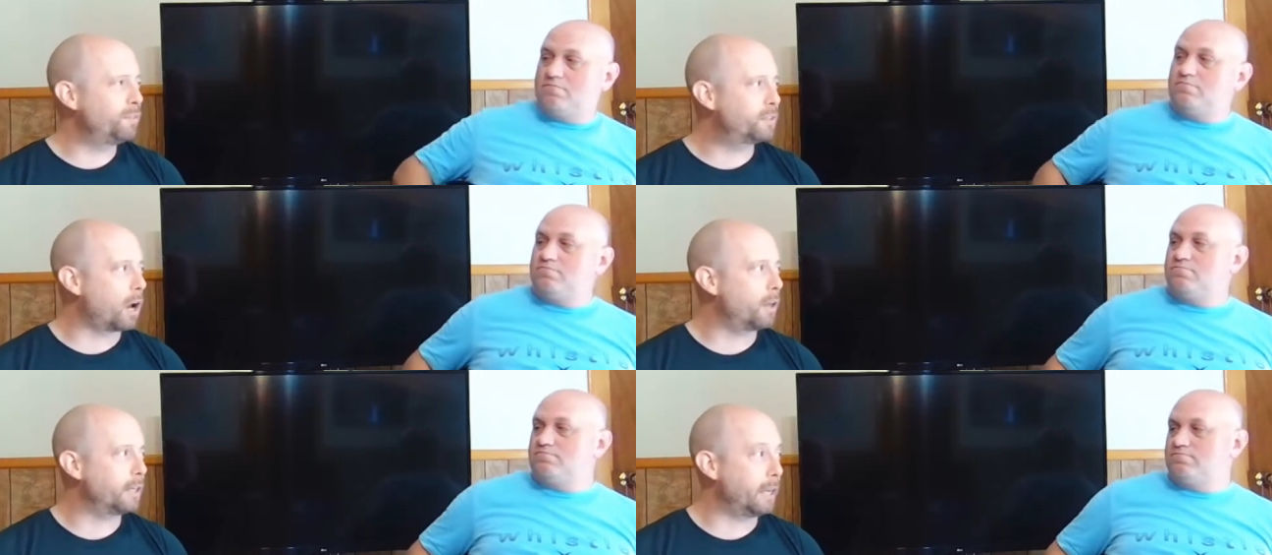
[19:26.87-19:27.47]
Speaker 1: and we've
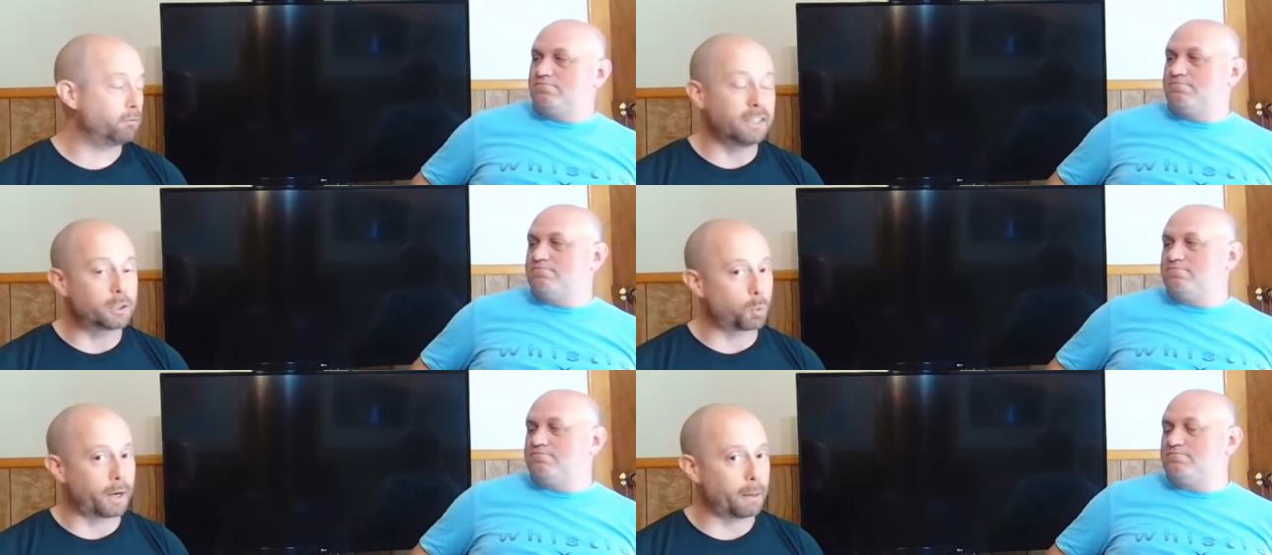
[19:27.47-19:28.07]
done at
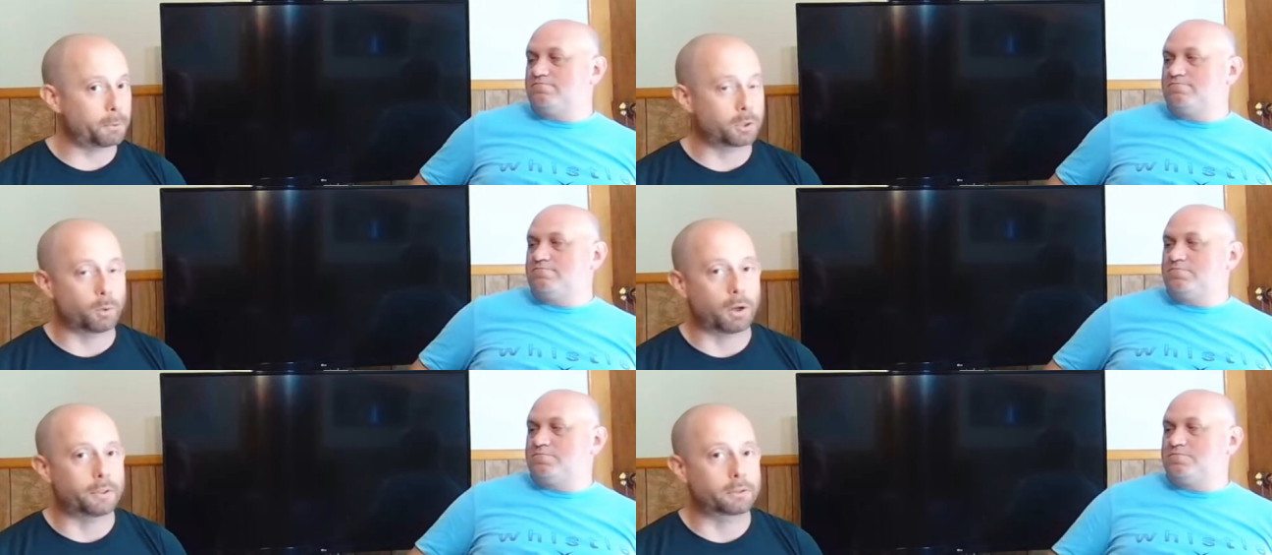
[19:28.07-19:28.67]
least one
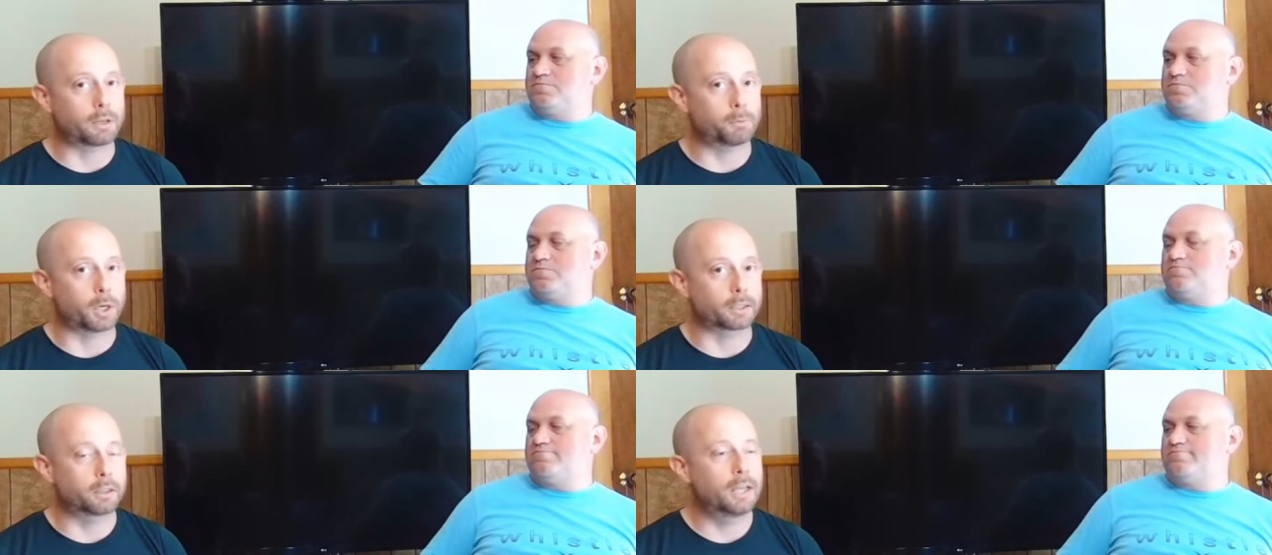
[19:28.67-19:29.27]
episode on this
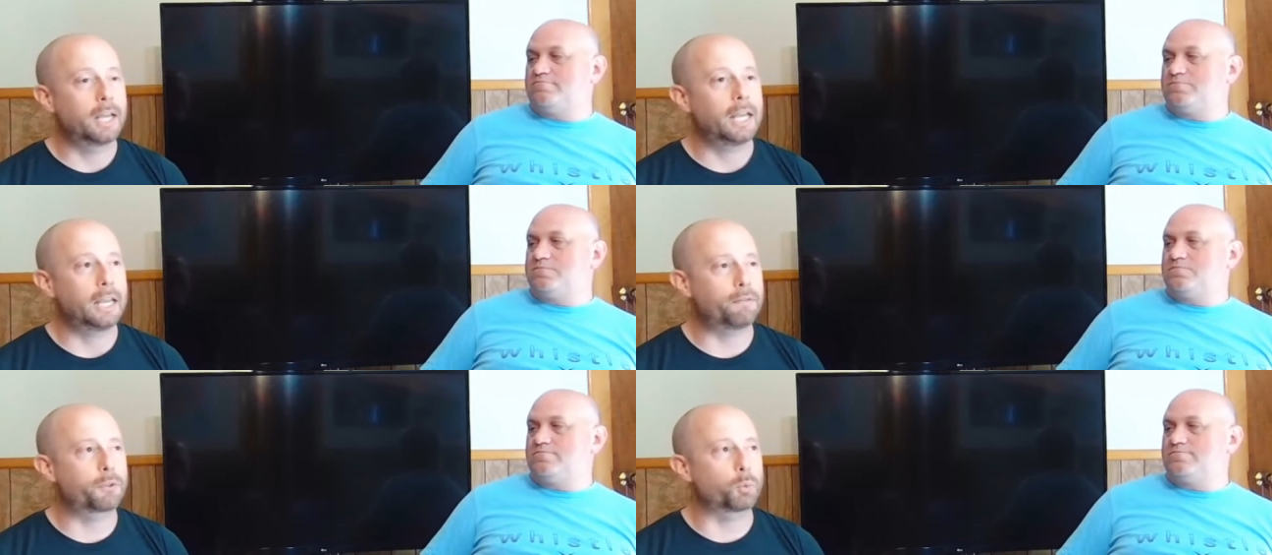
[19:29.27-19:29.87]
subject,
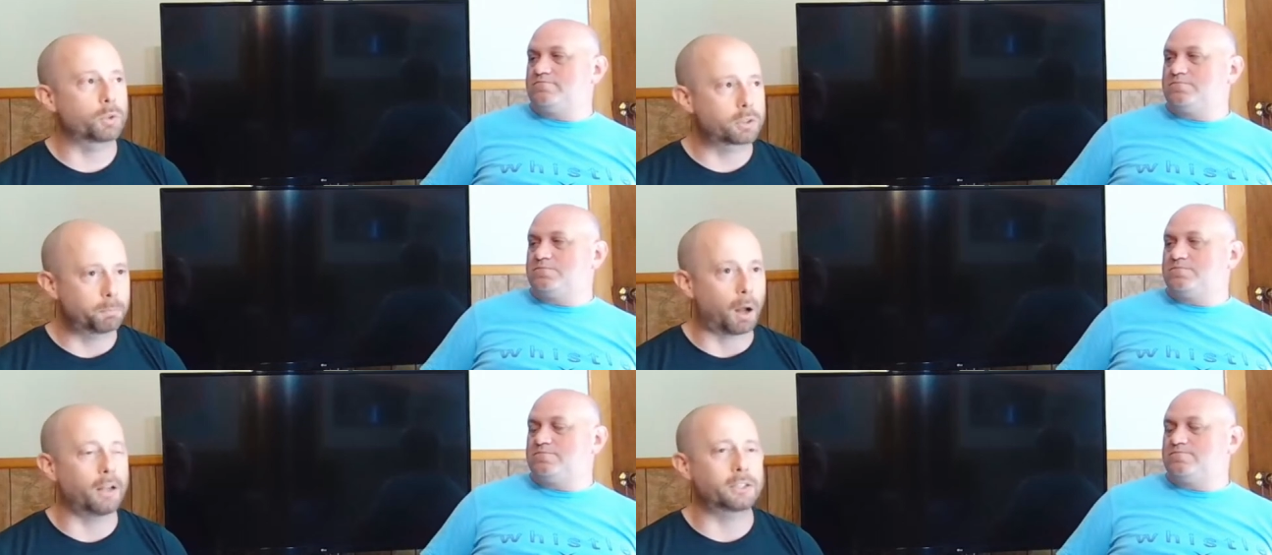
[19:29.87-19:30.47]
if the
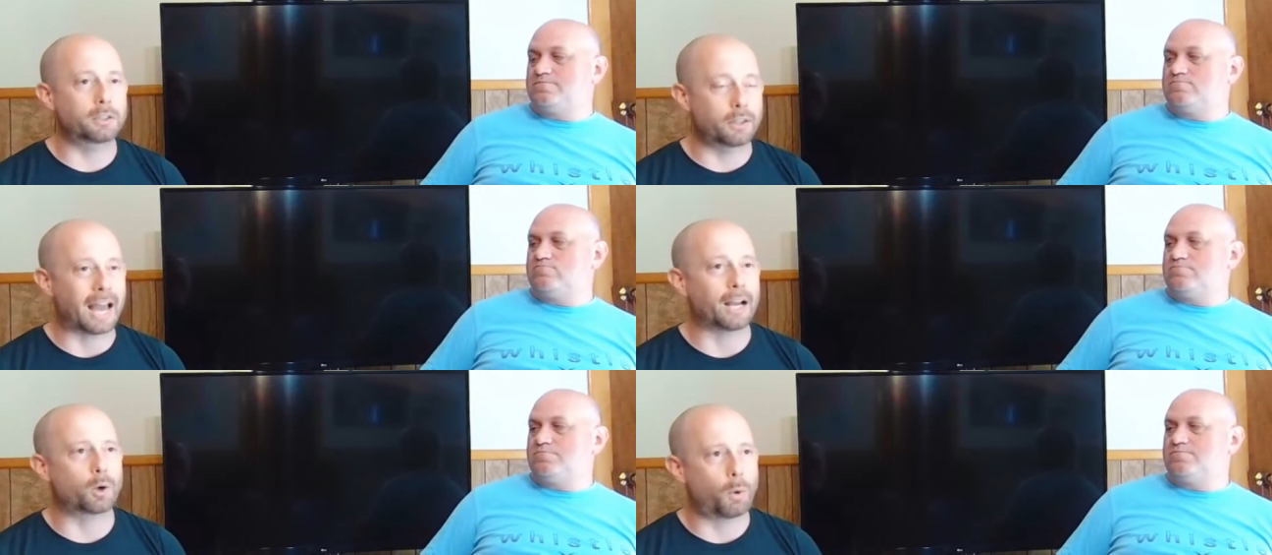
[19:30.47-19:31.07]
response to
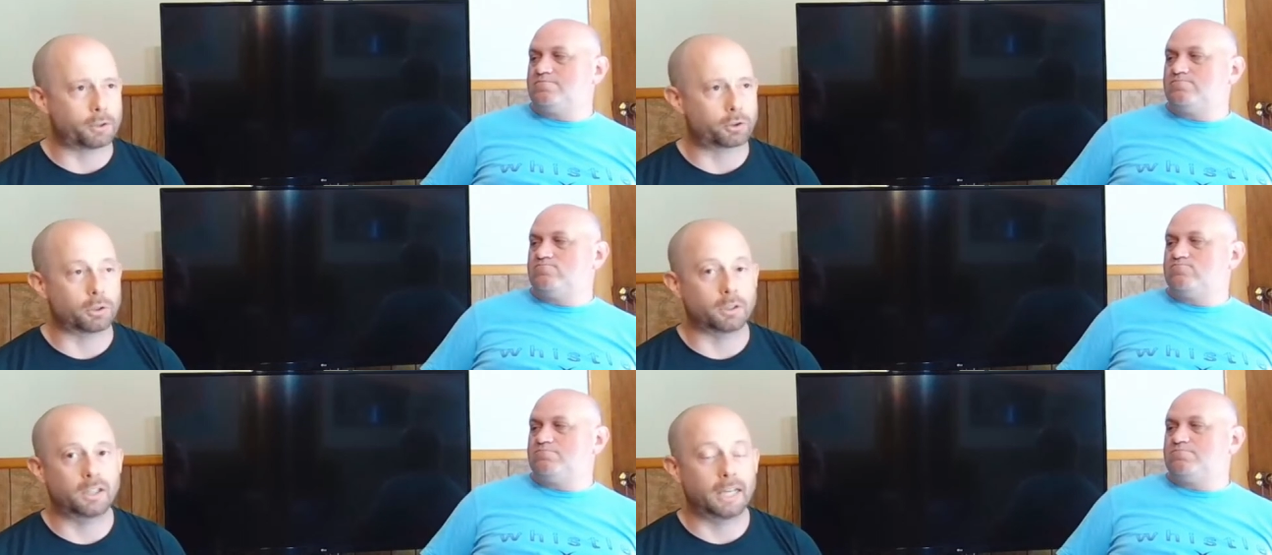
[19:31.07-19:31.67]
that
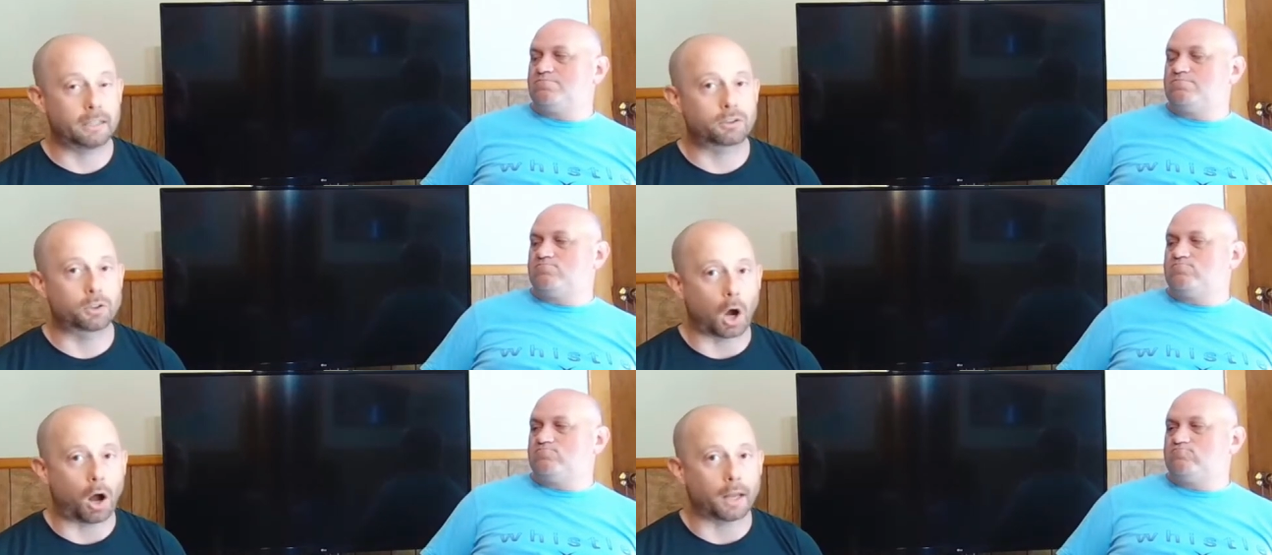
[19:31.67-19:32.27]
question is
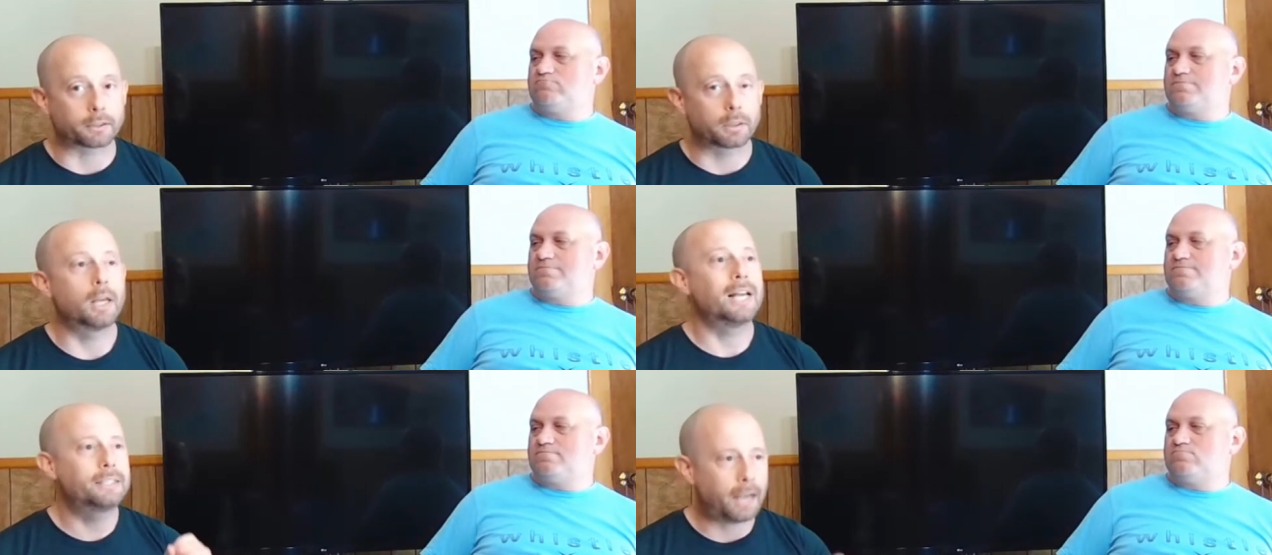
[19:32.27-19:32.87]
not,
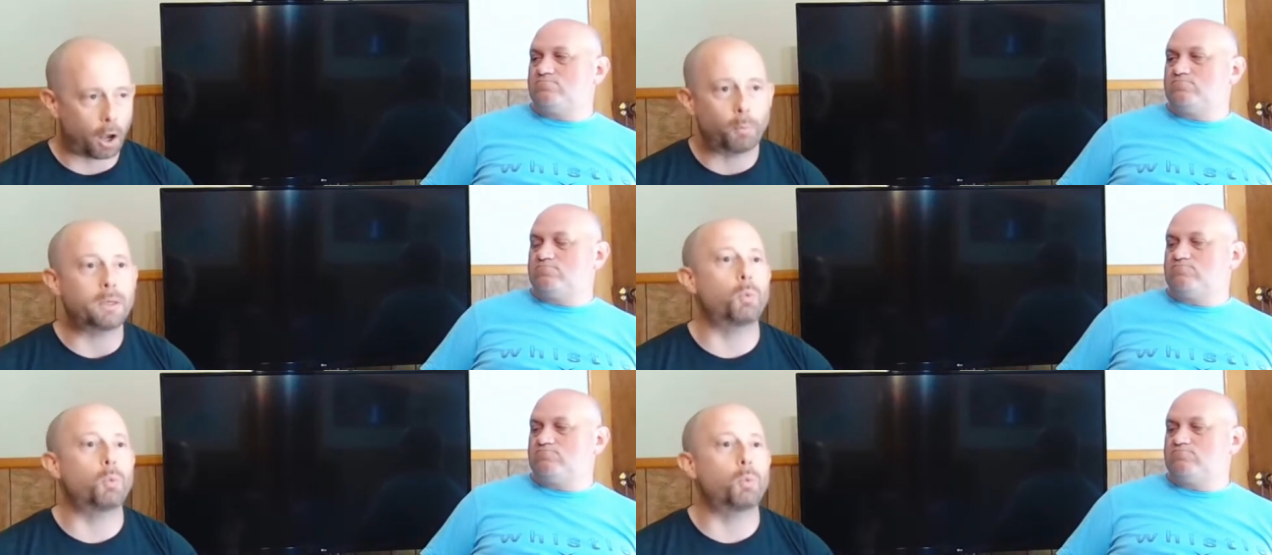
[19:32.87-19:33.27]
tell